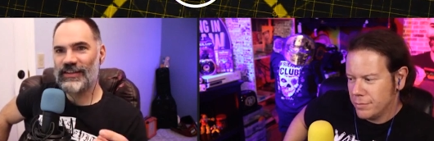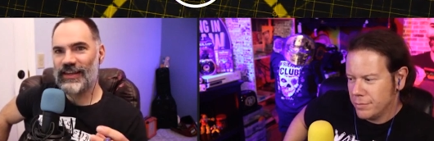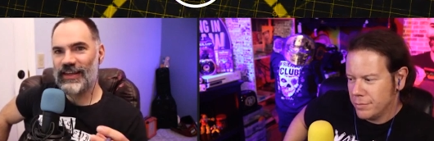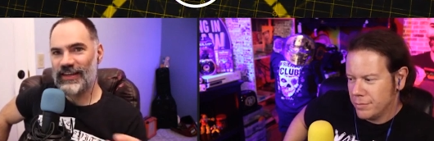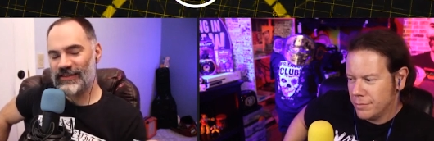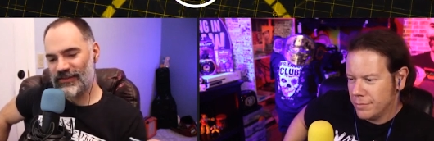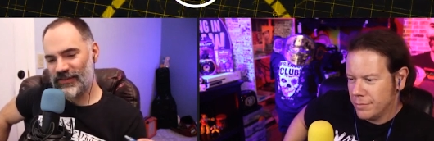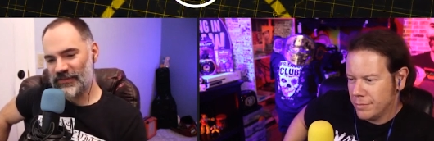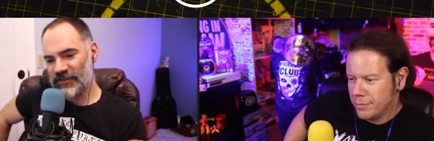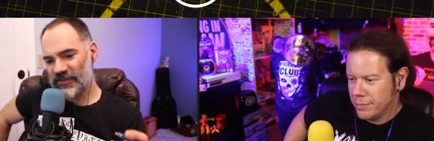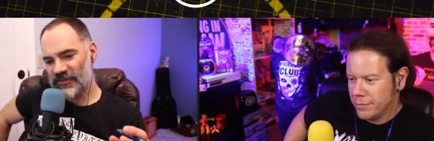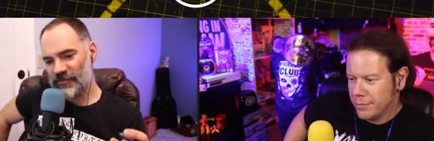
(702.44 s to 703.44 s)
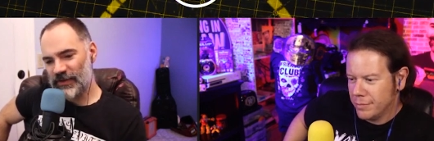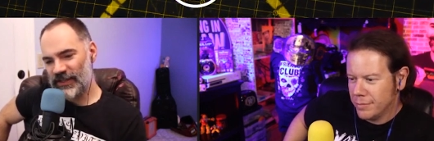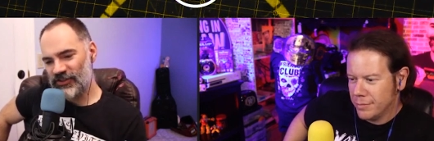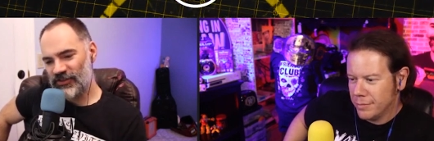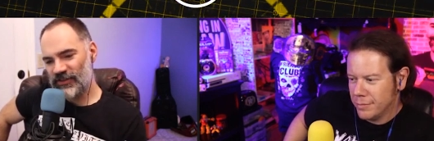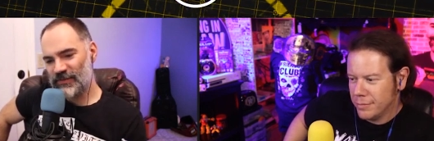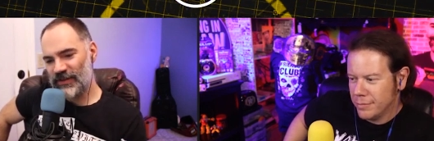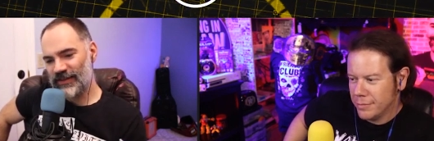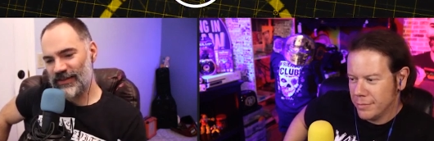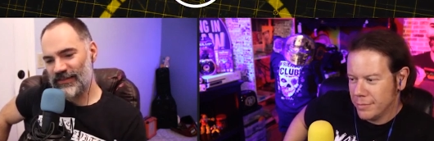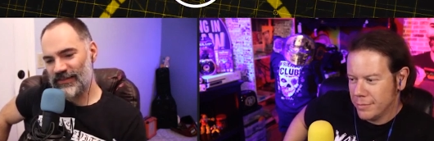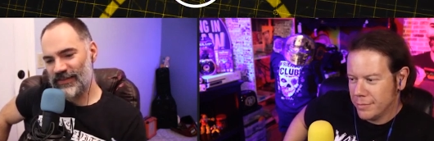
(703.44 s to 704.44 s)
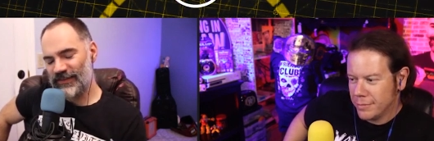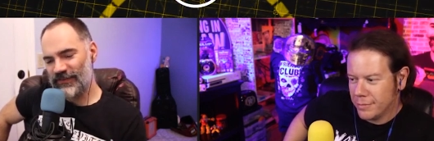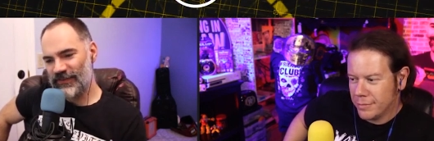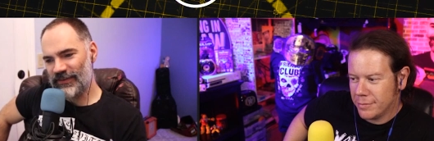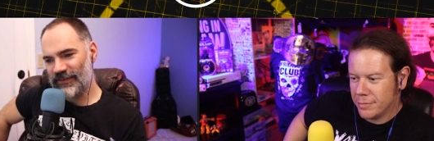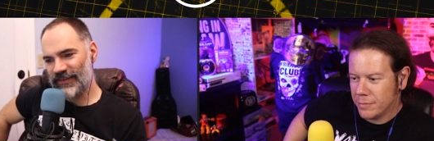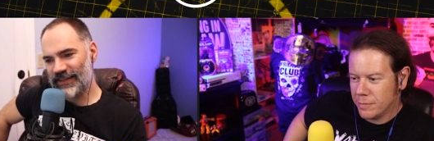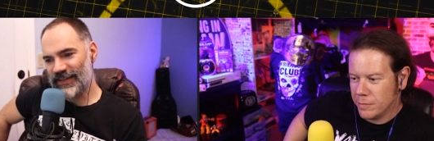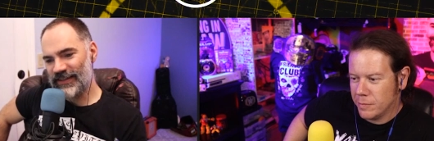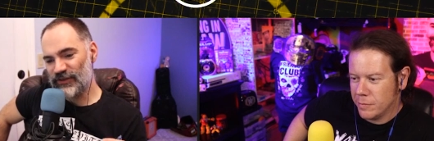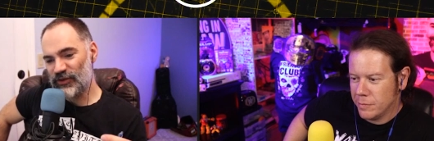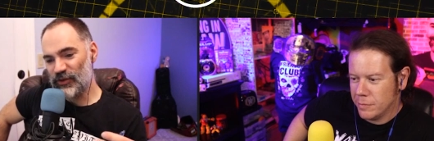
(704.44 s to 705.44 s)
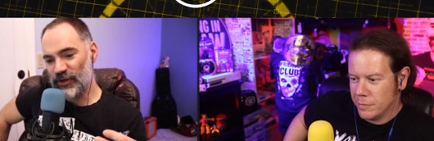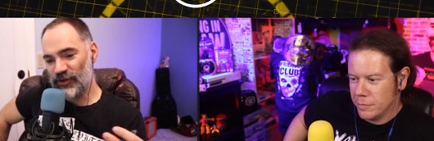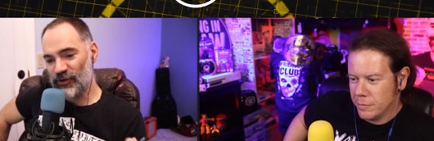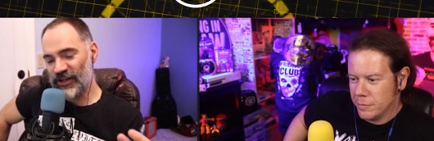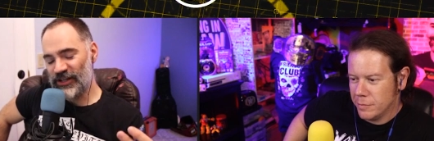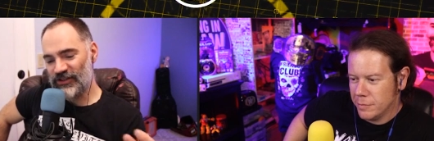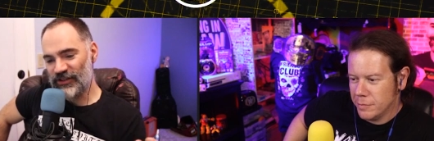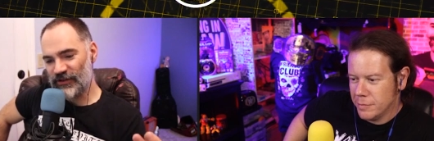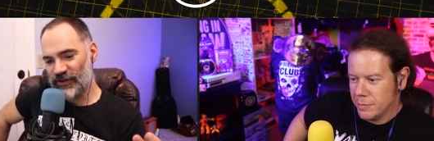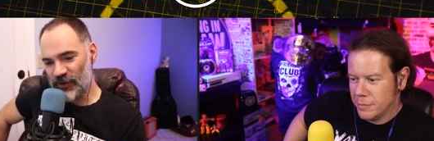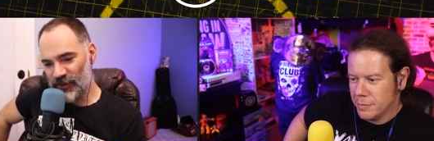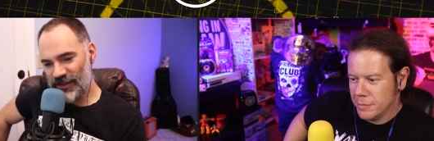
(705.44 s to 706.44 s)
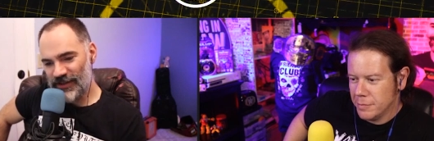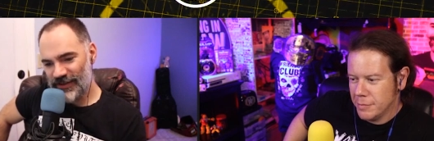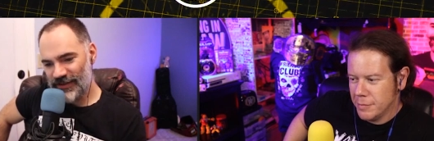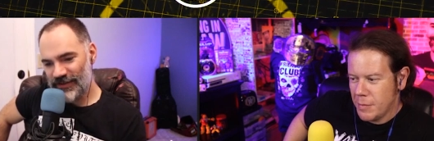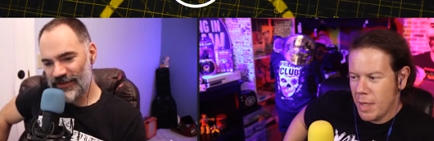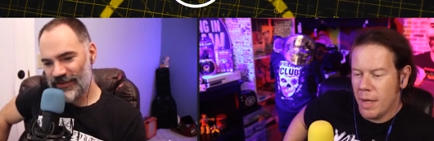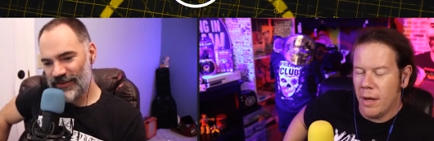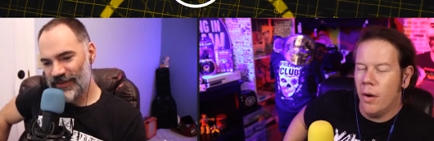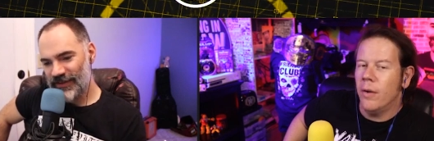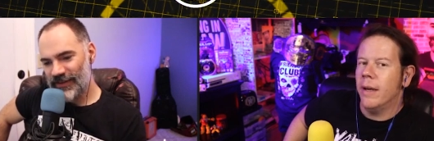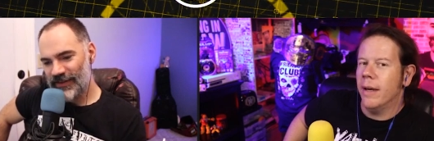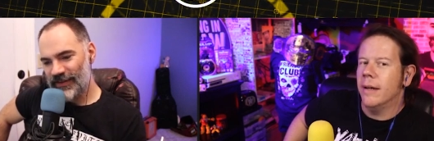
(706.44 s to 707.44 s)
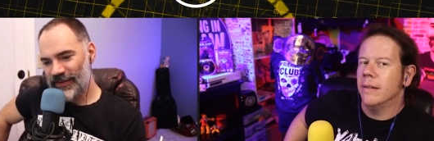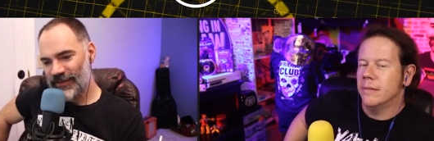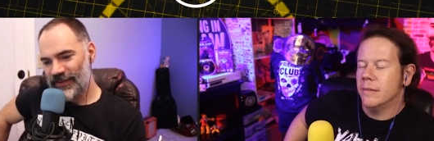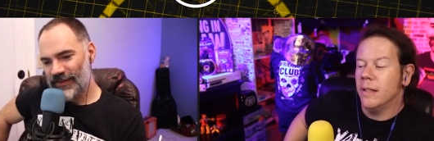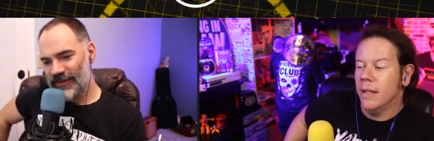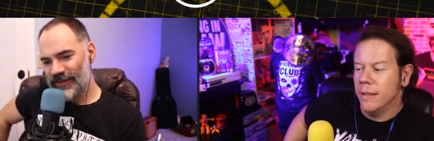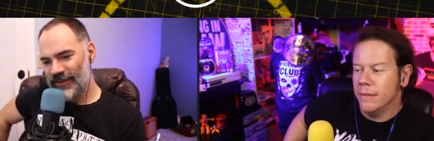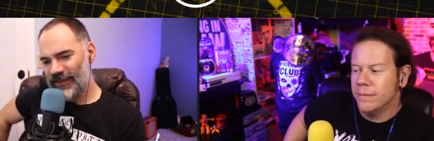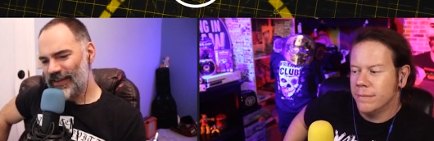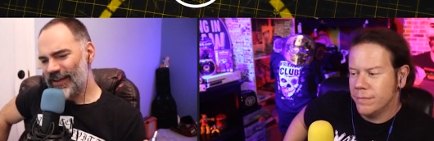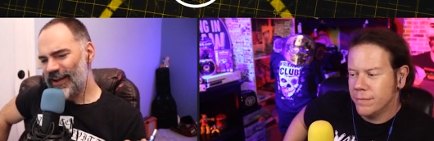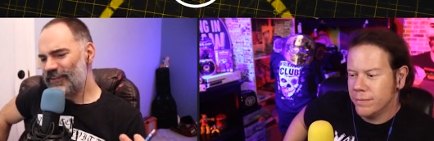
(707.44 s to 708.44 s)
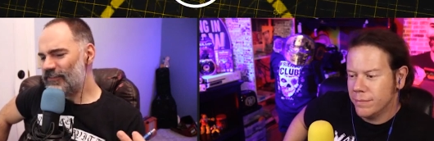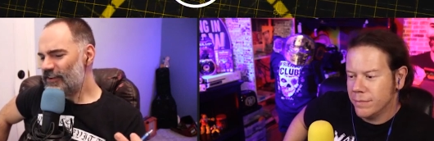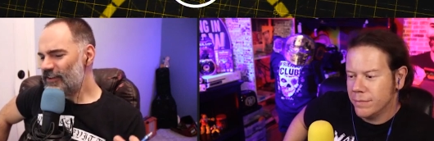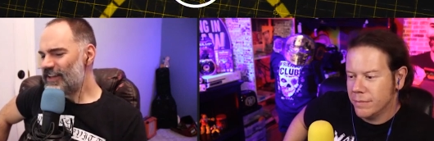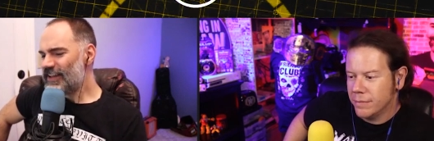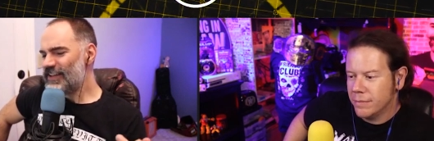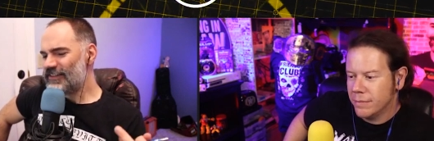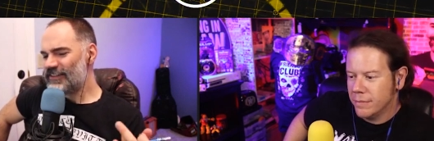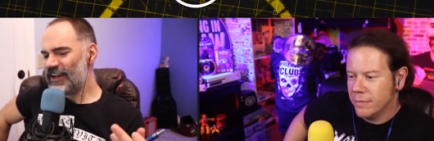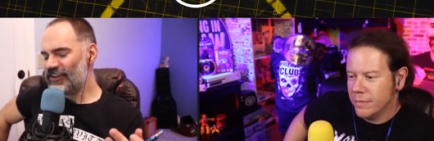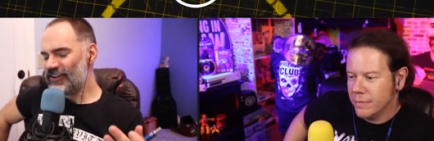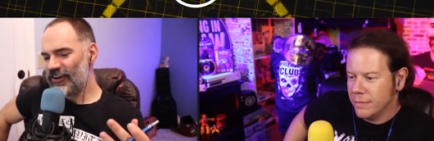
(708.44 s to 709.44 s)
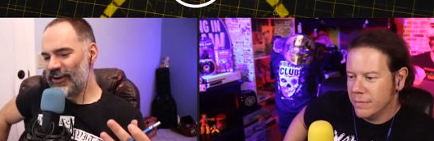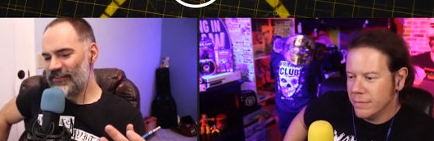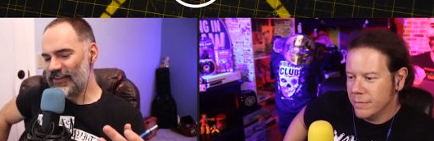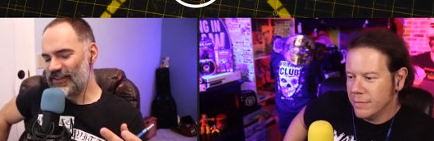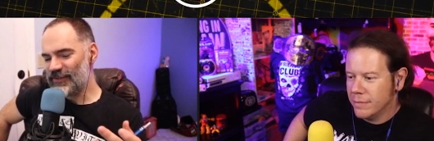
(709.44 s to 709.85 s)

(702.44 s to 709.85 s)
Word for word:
Speaker 1: the cadence of his speech because he feels like he's a new iteration of Cody. Yeah. Oh yeah. Yeah. I feel like he's telegraphing